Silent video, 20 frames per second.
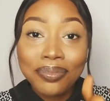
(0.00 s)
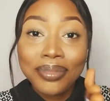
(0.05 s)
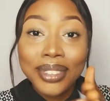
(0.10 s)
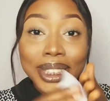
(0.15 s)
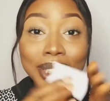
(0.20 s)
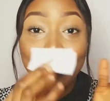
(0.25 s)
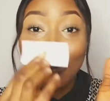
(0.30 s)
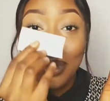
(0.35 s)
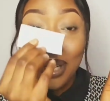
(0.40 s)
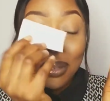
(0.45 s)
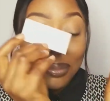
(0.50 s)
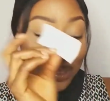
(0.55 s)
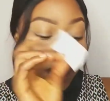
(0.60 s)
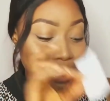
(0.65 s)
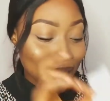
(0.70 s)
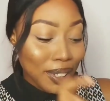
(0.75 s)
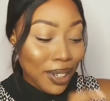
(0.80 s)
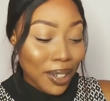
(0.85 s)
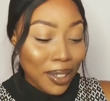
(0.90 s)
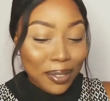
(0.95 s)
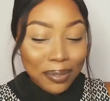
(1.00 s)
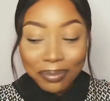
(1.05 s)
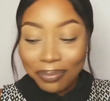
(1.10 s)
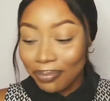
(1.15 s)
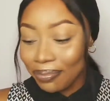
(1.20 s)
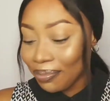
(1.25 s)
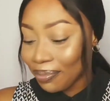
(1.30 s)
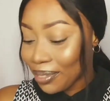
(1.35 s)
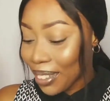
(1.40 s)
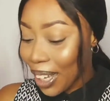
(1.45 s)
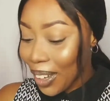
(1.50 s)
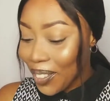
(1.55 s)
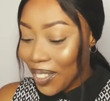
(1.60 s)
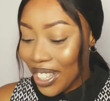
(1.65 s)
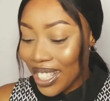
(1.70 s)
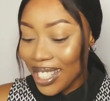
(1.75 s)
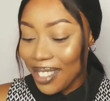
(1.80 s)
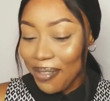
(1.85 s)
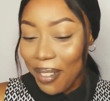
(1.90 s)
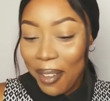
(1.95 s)
it's primer, sha.
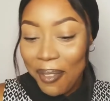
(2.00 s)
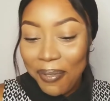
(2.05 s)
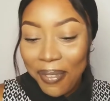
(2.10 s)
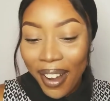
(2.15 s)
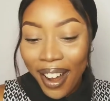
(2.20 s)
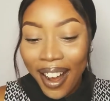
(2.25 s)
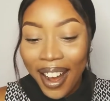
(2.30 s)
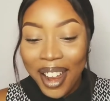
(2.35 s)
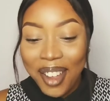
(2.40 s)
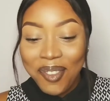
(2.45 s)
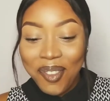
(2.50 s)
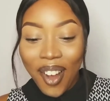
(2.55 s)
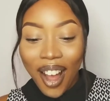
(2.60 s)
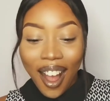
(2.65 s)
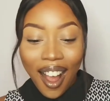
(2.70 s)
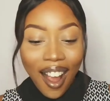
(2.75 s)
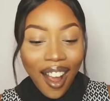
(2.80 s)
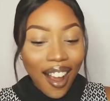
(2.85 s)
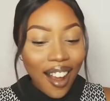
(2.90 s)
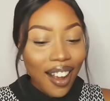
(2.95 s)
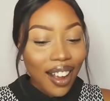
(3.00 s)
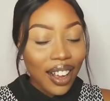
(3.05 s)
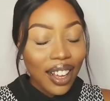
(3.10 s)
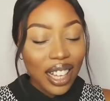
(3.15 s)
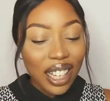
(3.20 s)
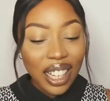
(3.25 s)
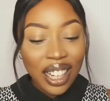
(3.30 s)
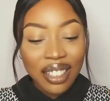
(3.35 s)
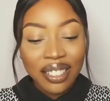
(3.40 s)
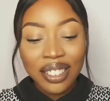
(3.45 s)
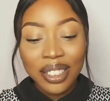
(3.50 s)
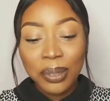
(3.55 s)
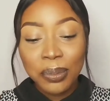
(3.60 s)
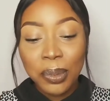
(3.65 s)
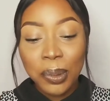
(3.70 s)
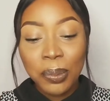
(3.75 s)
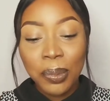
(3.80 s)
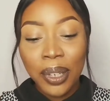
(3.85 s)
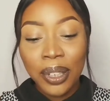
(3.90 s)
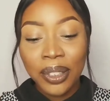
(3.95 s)
Where is my primer? I already
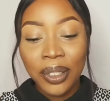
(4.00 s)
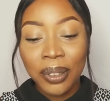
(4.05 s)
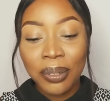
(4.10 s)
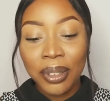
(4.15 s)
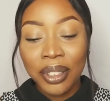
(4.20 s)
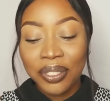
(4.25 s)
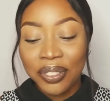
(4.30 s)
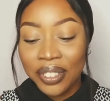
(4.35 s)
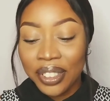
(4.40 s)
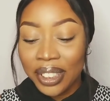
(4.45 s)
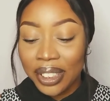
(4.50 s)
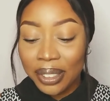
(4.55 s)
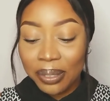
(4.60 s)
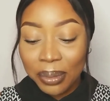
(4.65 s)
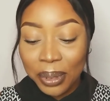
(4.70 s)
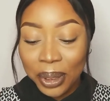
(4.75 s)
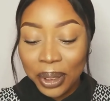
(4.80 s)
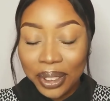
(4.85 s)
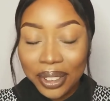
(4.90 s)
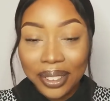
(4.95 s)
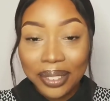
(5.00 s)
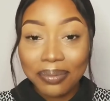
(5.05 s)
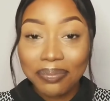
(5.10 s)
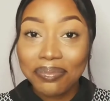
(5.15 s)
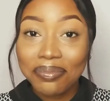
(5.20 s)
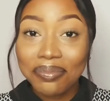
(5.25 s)
put powder on my face, but